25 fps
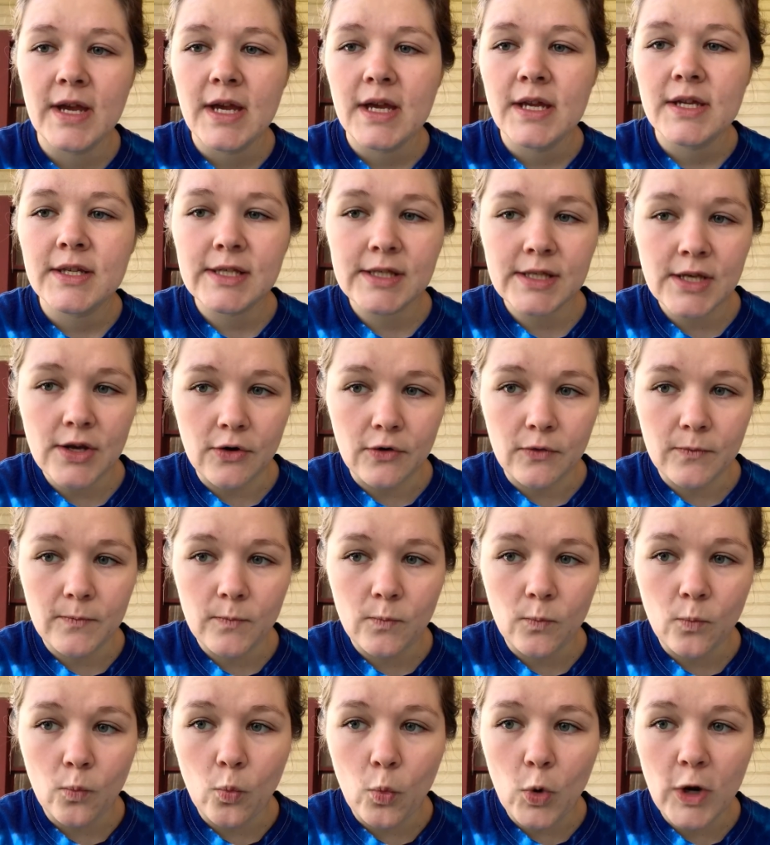So
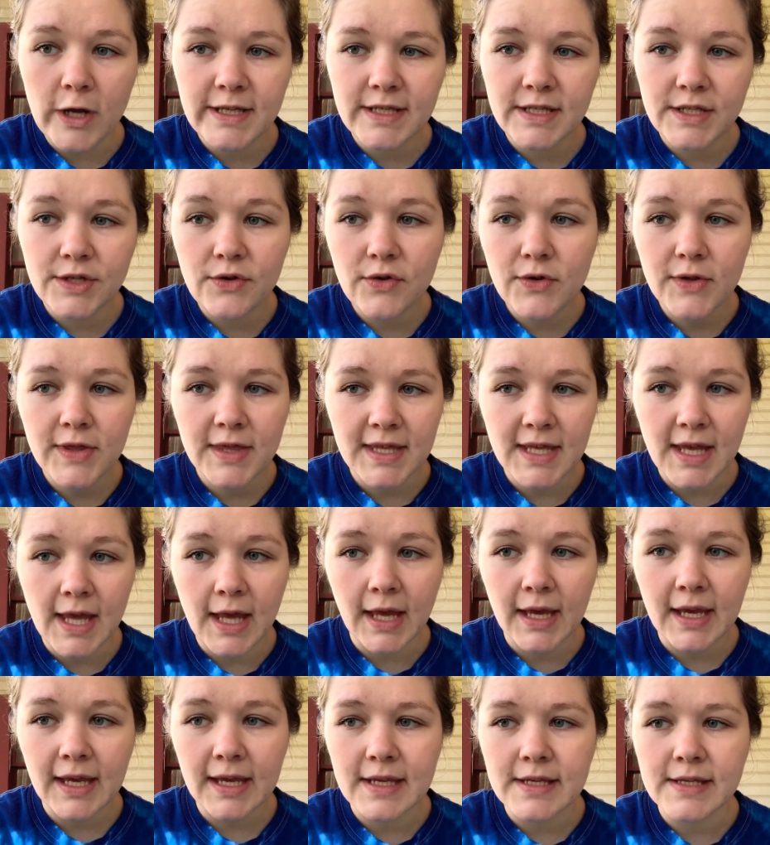what do you
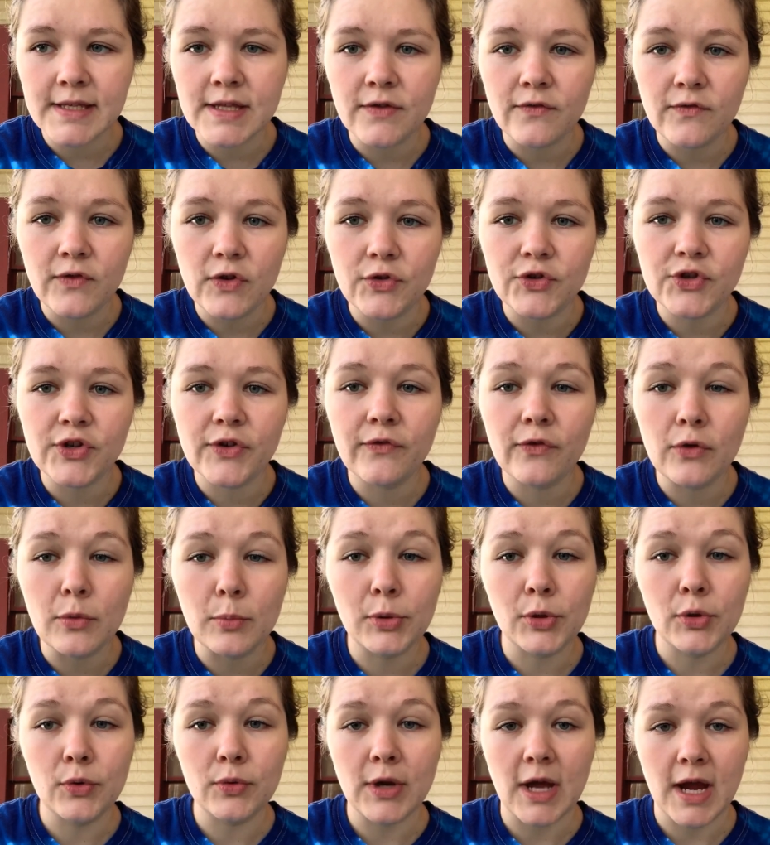think is the future for
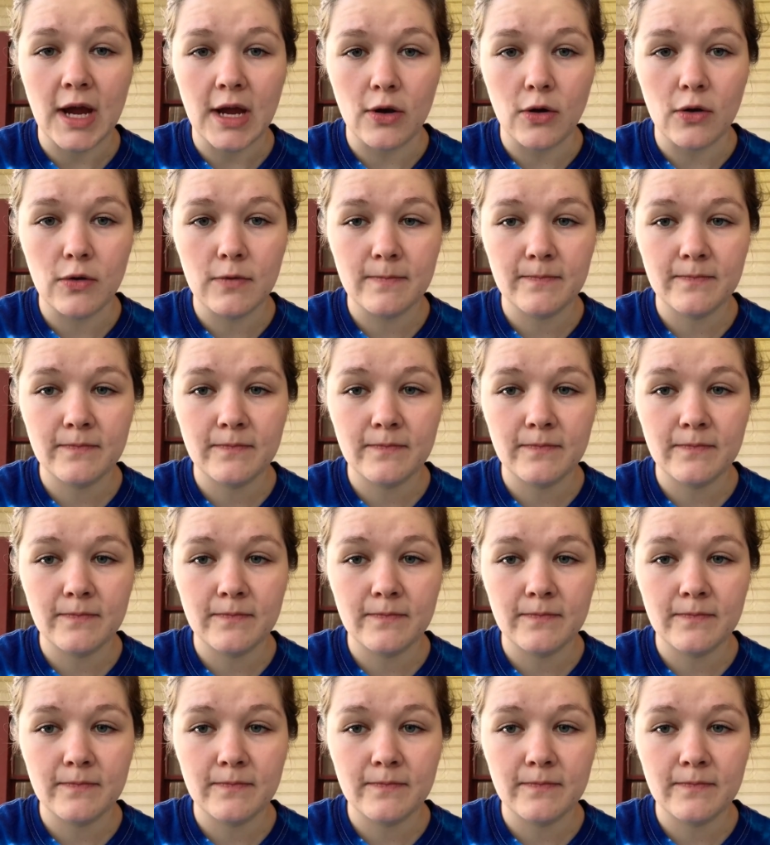Blue Nile?